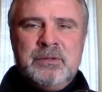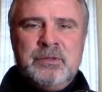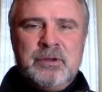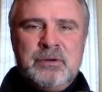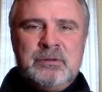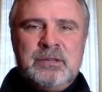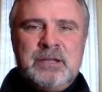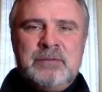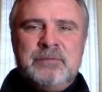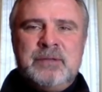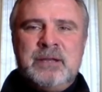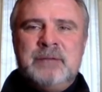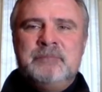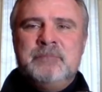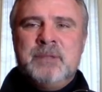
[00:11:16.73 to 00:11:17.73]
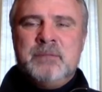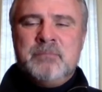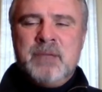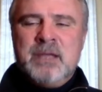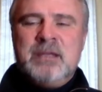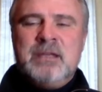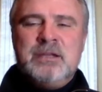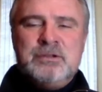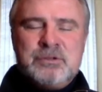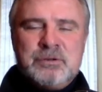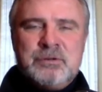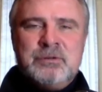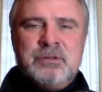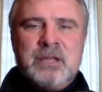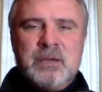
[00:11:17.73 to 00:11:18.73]
their living, making
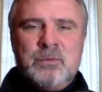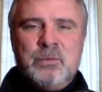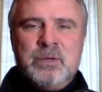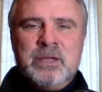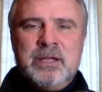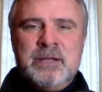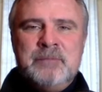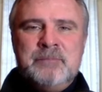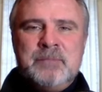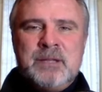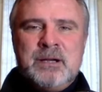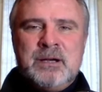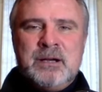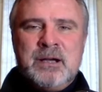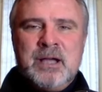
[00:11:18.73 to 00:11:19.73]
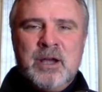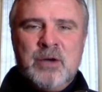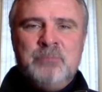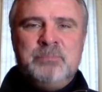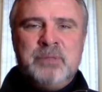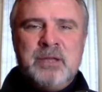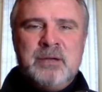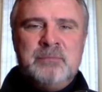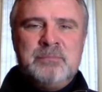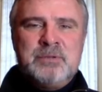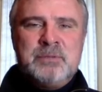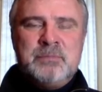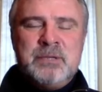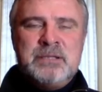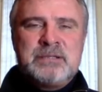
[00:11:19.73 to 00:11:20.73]
sure that we help them
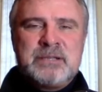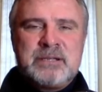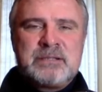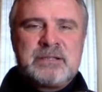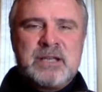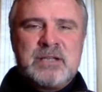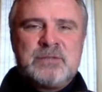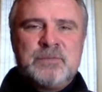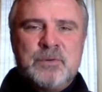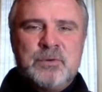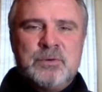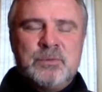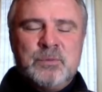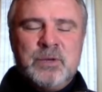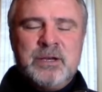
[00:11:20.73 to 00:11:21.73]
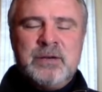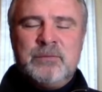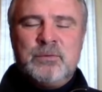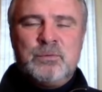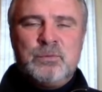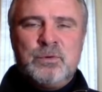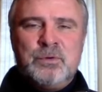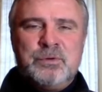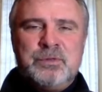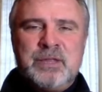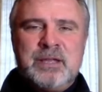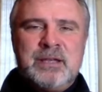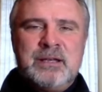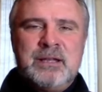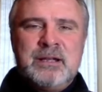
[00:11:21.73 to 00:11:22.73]
to be successful in whatever role
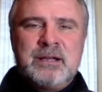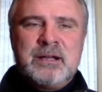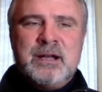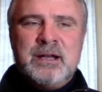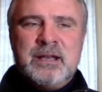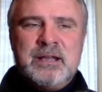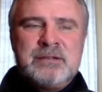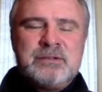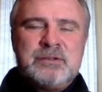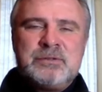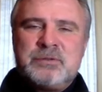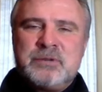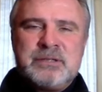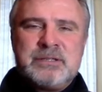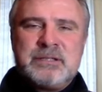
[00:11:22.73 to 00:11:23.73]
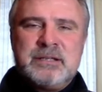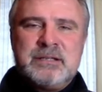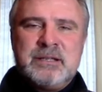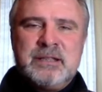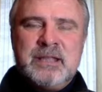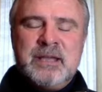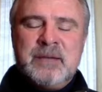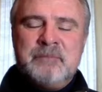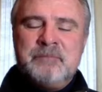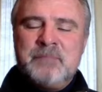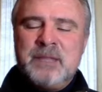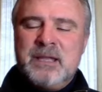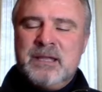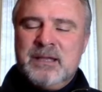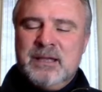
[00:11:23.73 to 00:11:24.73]
that God has entrusted to them,
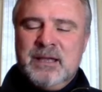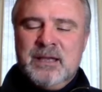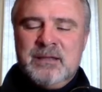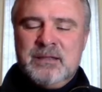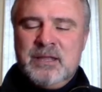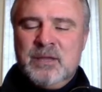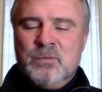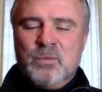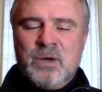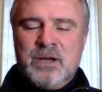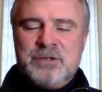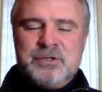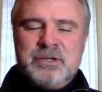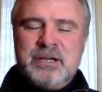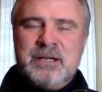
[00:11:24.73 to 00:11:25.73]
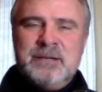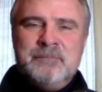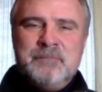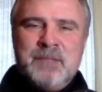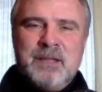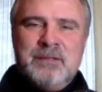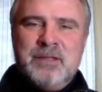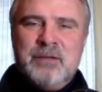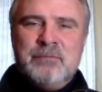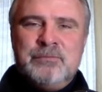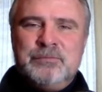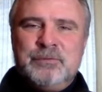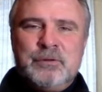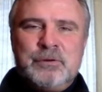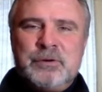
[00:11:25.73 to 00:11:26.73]
and then watching them
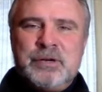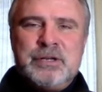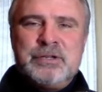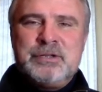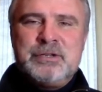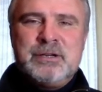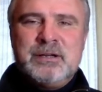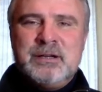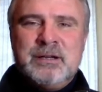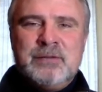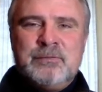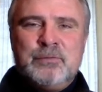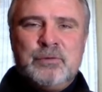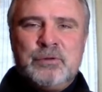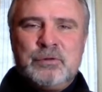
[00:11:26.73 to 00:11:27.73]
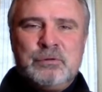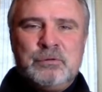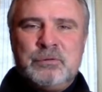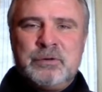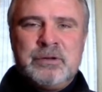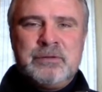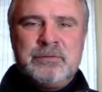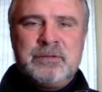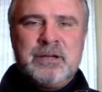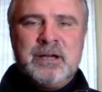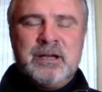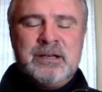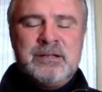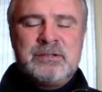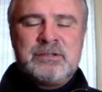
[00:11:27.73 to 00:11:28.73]
flourish for the glory of
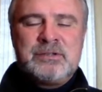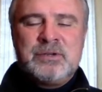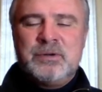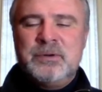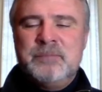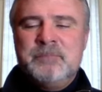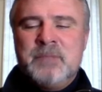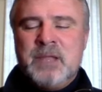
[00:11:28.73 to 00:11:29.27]
God. And so